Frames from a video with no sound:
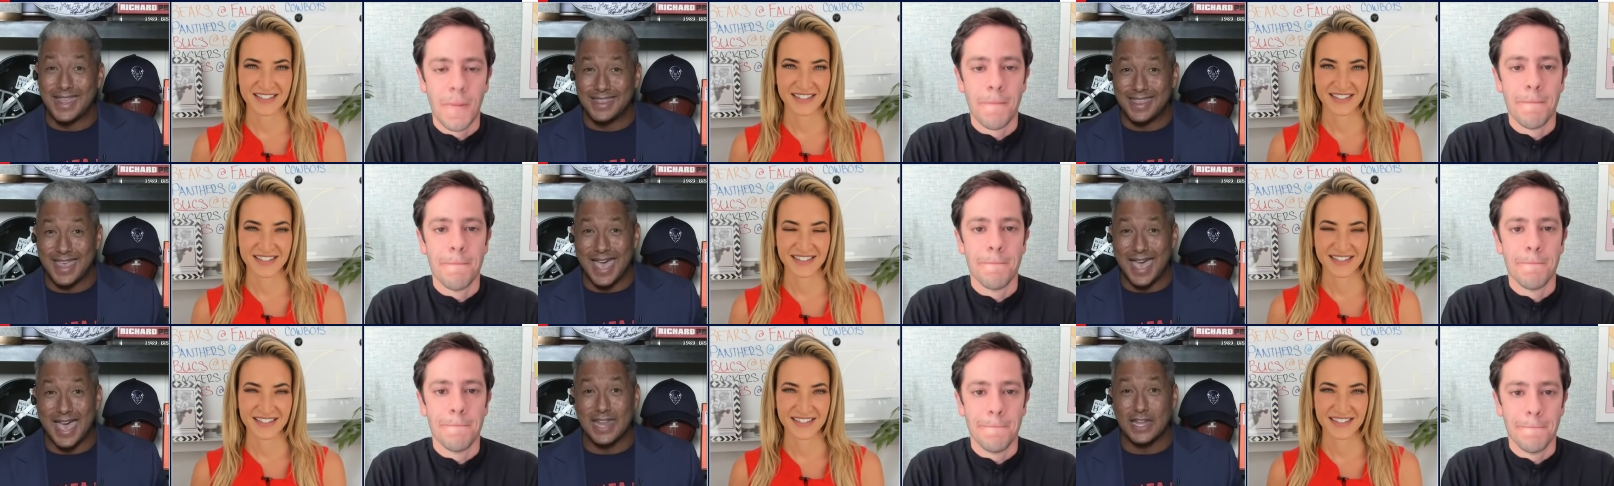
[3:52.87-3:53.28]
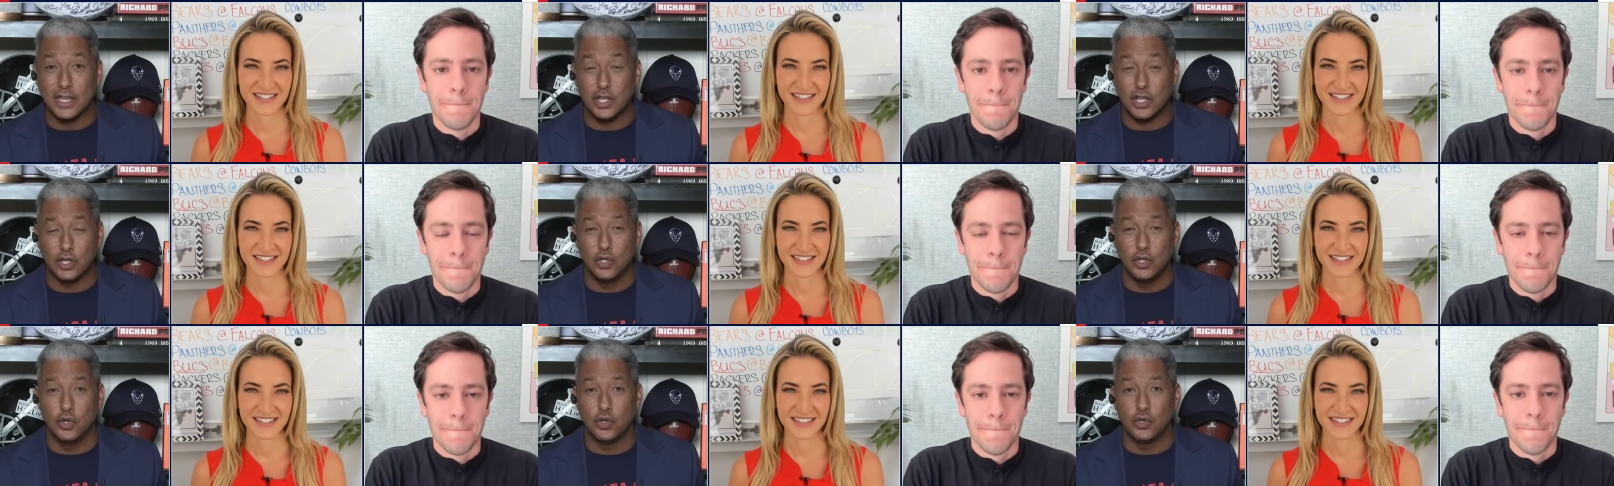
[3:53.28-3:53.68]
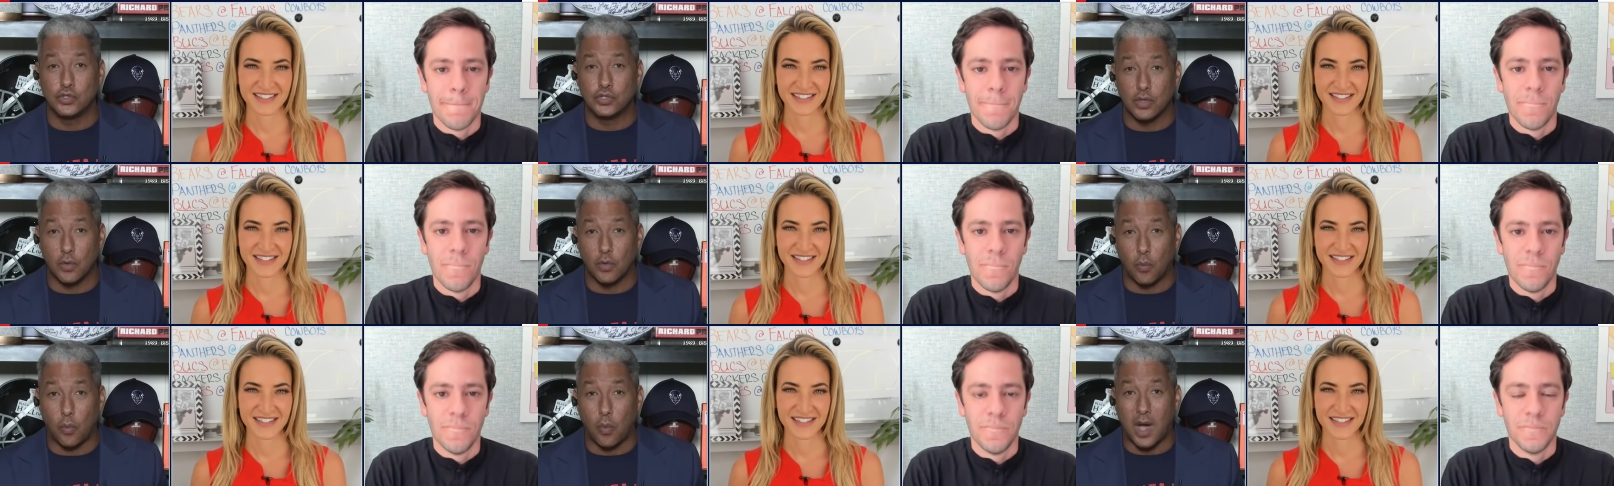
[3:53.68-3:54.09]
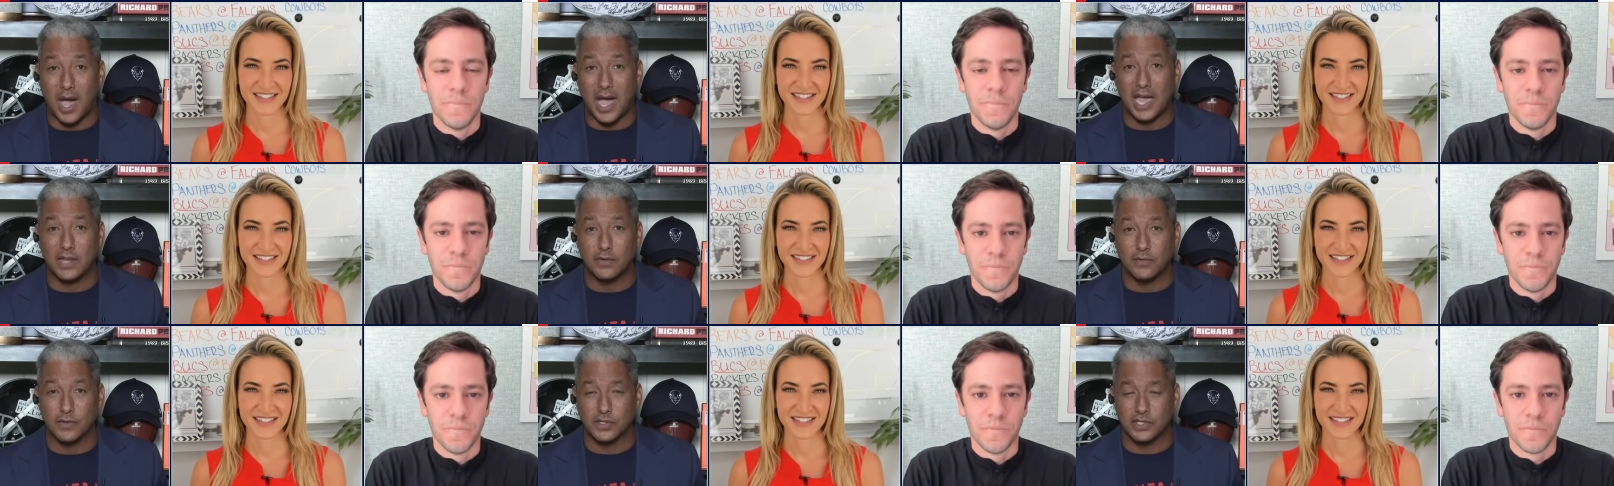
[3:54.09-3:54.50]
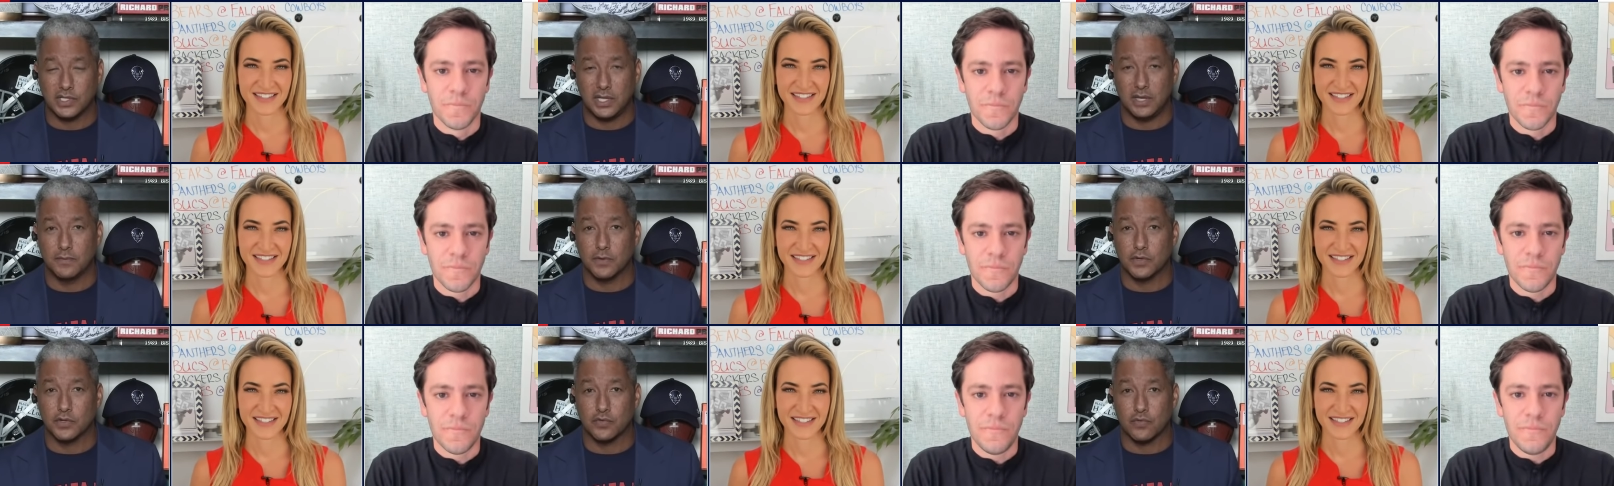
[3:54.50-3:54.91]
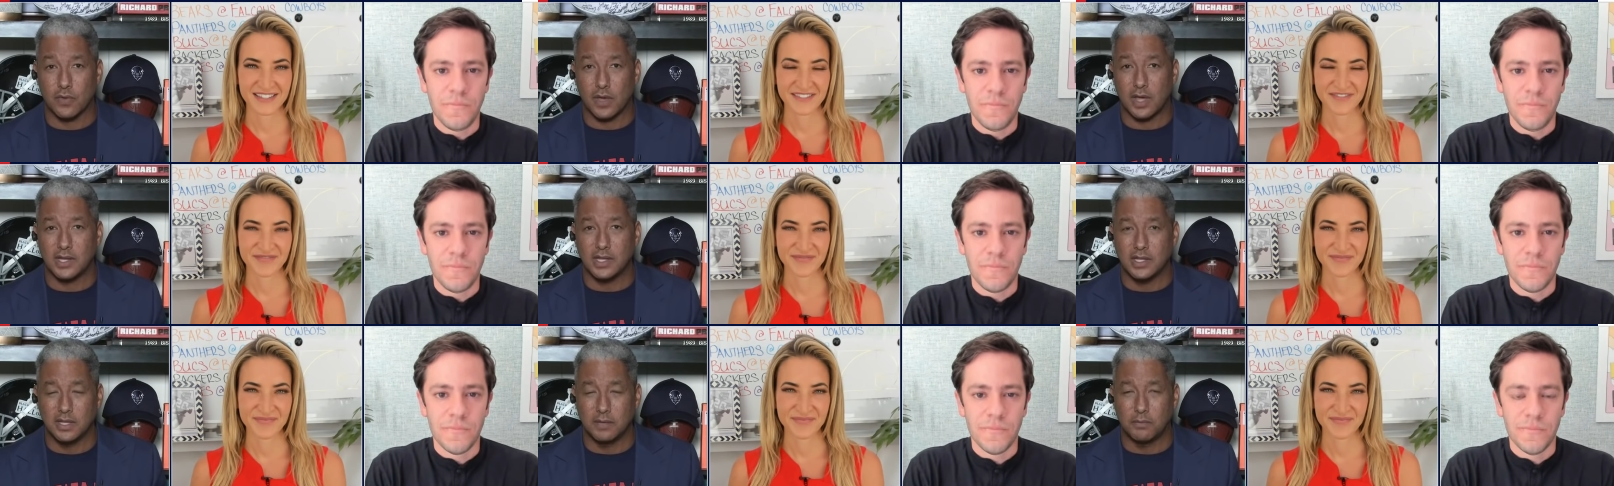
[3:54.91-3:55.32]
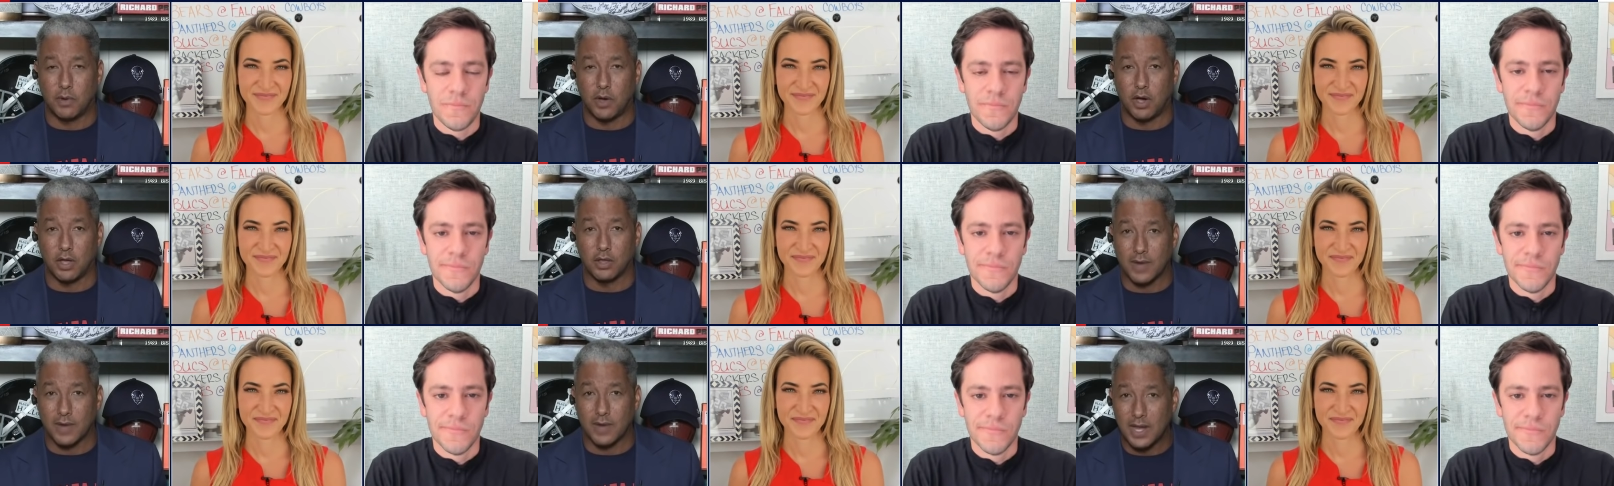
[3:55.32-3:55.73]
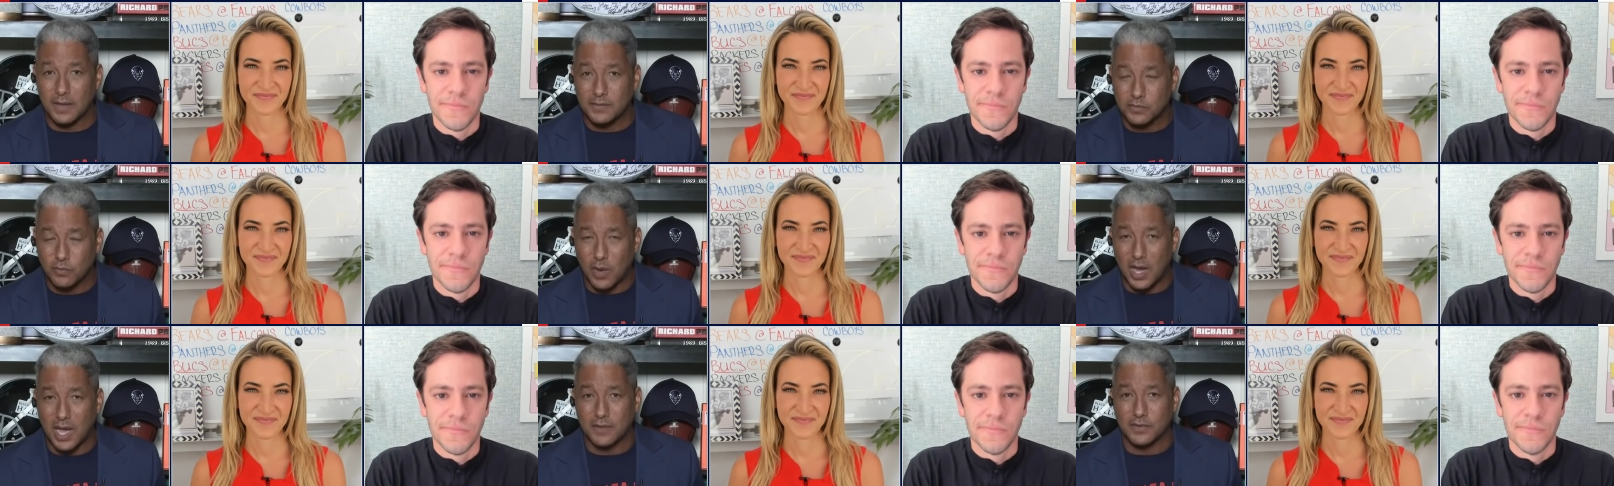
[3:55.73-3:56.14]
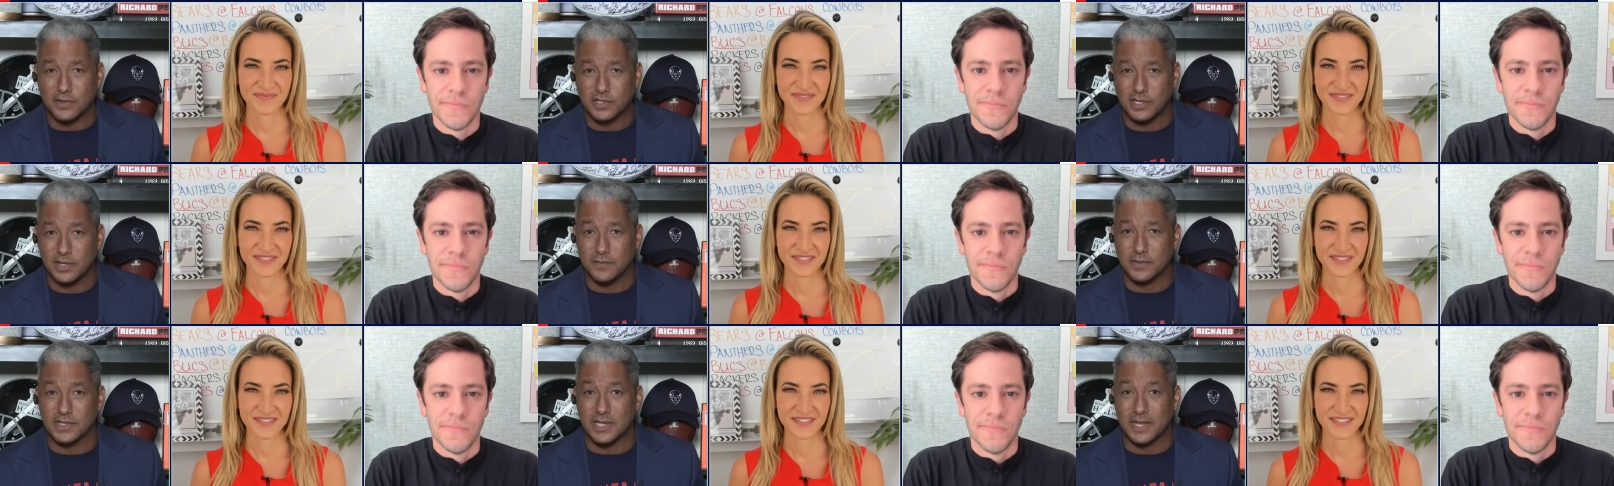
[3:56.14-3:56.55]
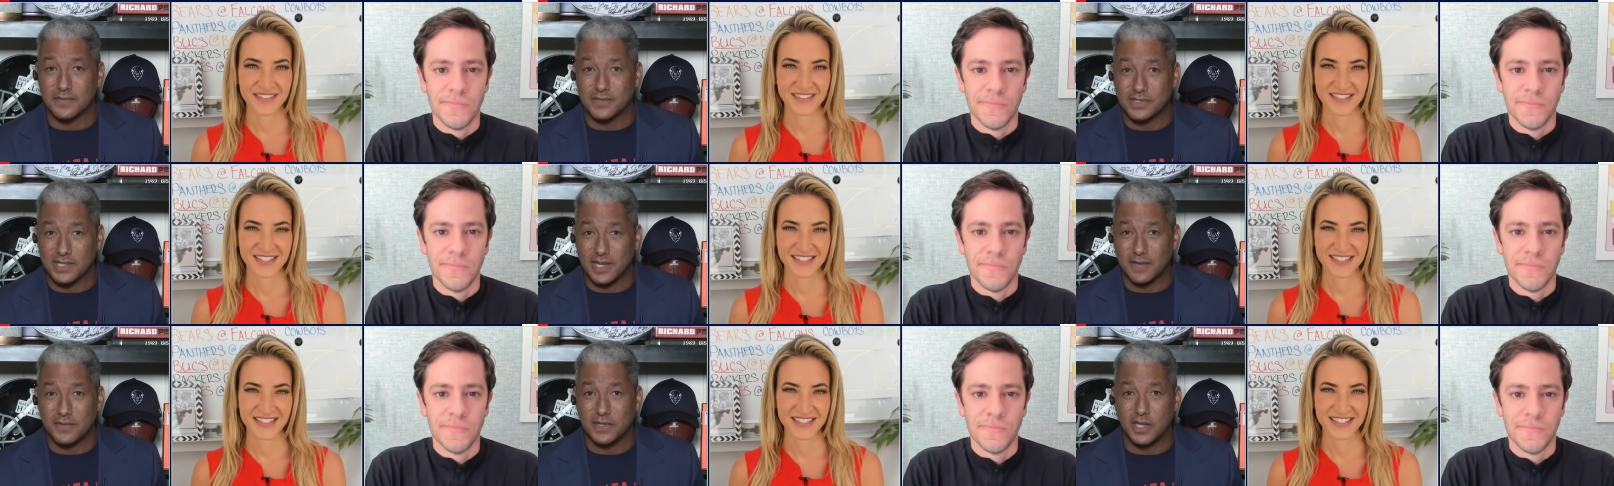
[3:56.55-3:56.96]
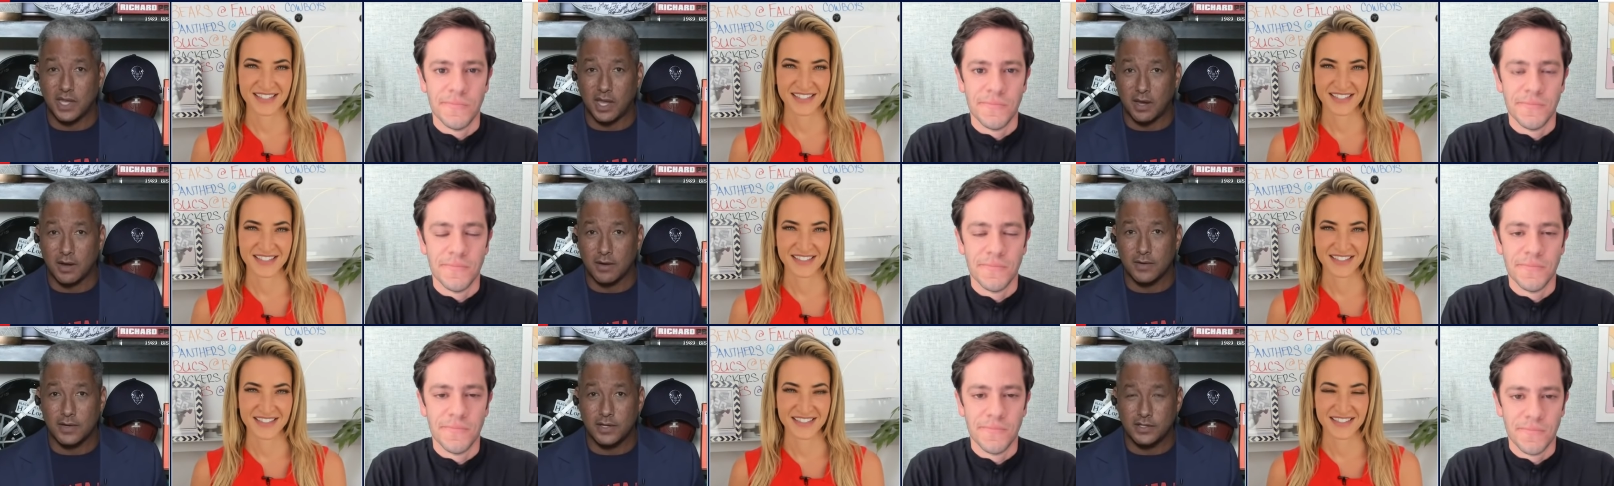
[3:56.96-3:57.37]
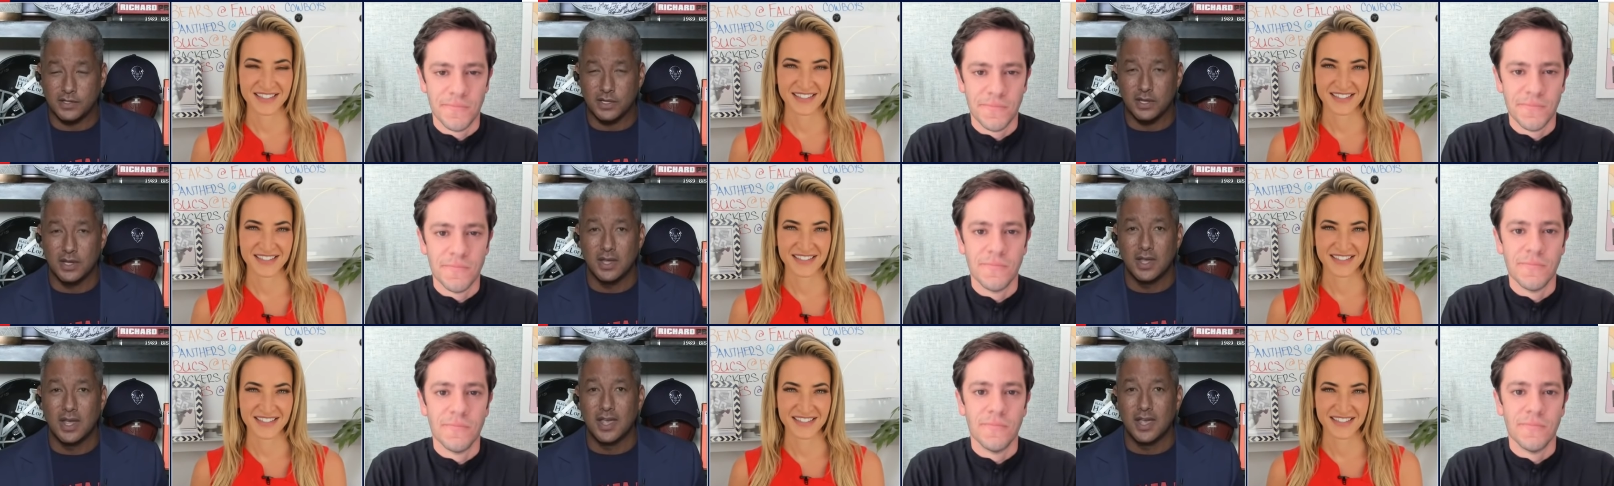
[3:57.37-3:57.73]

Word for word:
Speaker 1: and that includes the wide receivers running the ball. The Rams wide receivers have seven carries.